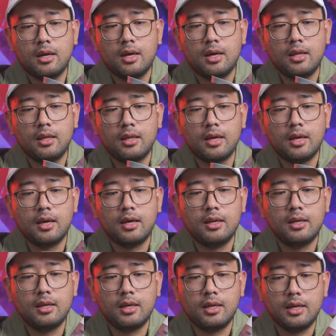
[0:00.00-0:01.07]
And
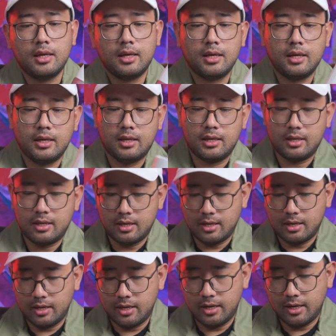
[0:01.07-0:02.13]
then
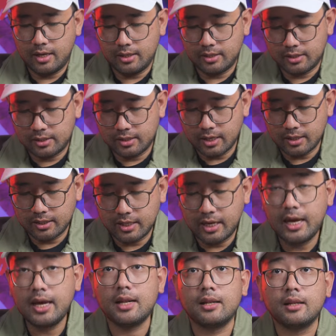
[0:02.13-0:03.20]
it's a
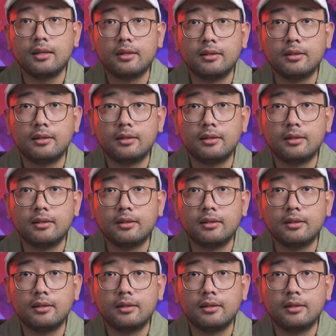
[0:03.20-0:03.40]
scale.